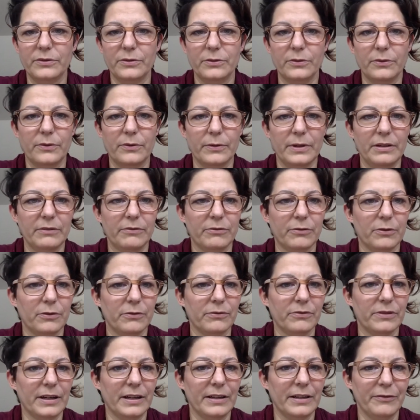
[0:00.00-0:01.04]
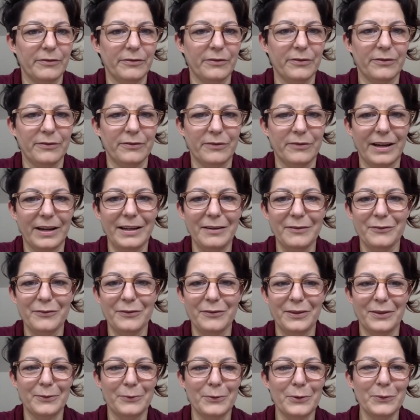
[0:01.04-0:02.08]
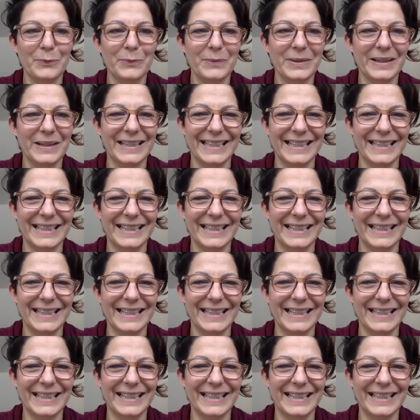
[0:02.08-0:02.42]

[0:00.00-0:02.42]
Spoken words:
2, 3, 4, 5 in the room.